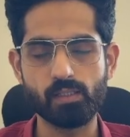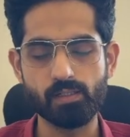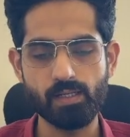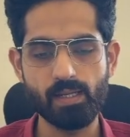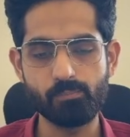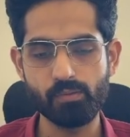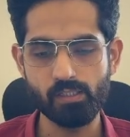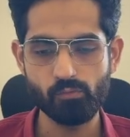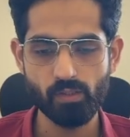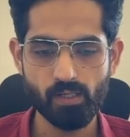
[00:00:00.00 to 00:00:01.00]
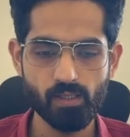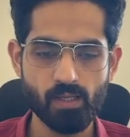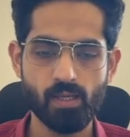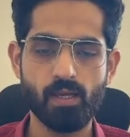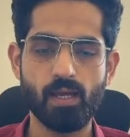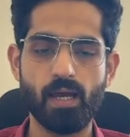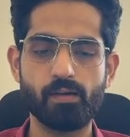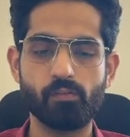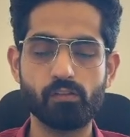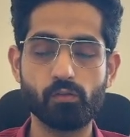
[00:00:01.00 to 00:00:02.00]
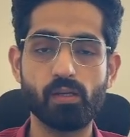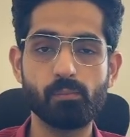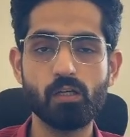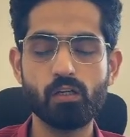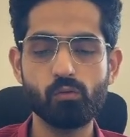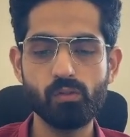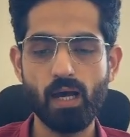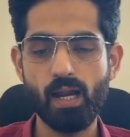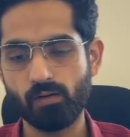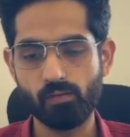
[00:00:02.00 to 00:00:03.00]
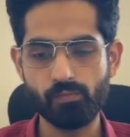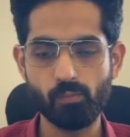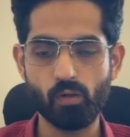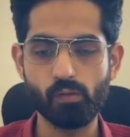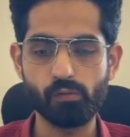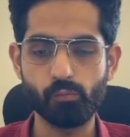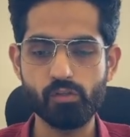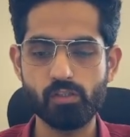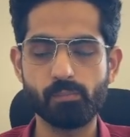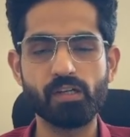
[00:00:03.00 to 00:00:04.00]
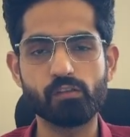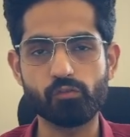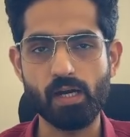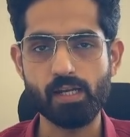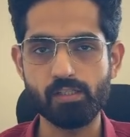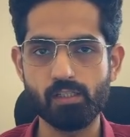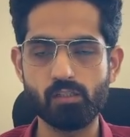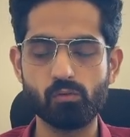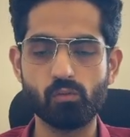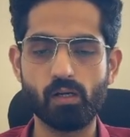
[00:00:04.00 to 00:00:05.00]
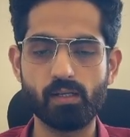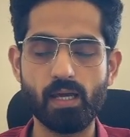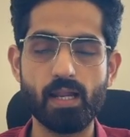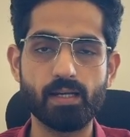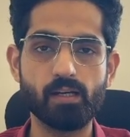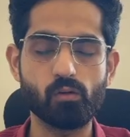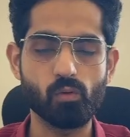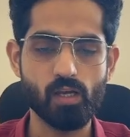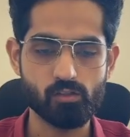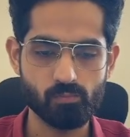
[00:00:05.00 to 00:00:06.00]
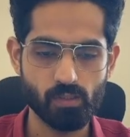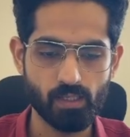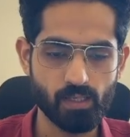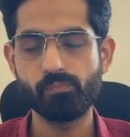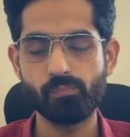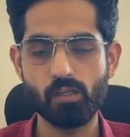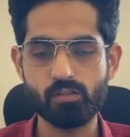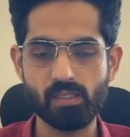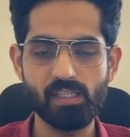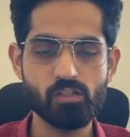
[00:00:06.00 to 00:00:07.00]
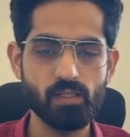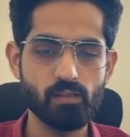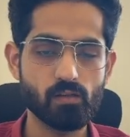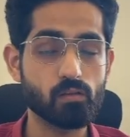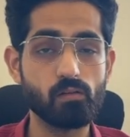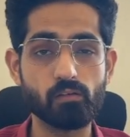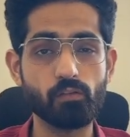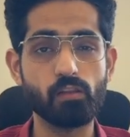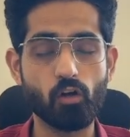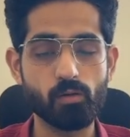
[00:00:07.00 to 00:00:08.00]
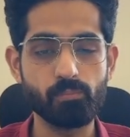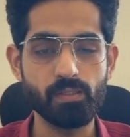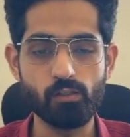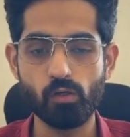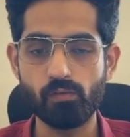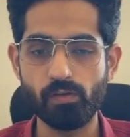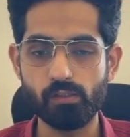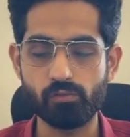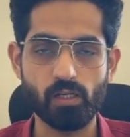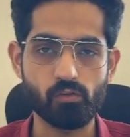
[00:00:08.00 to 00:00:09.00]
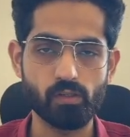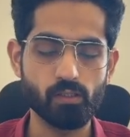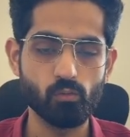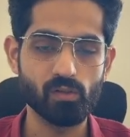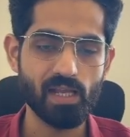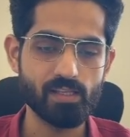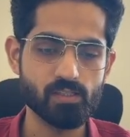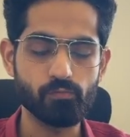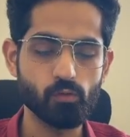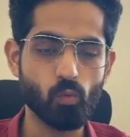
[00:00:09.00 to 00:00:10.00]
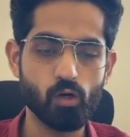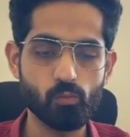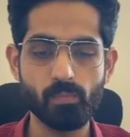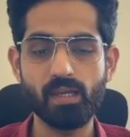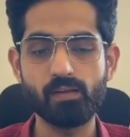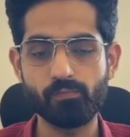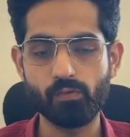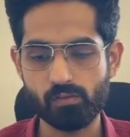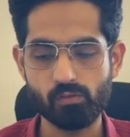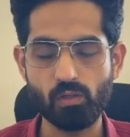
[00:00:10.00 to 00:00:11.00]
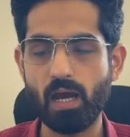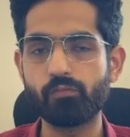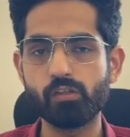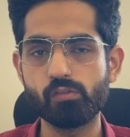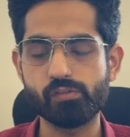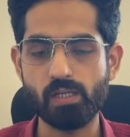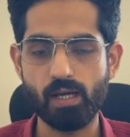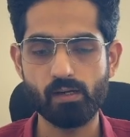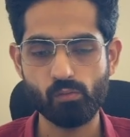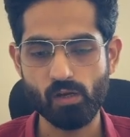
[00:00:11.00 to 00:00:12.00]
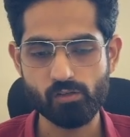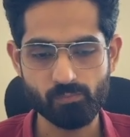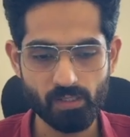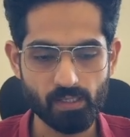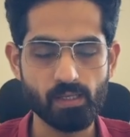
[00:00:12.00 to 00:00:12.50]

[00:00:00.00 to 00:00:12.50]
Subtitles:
30-day period. And once you're able to do that, we want to switch the bidding strategy to a target ROAS bidding, because initially the results will not be good when you start running Google Ads. If you want to make it work, you have to use target ROAS bidding.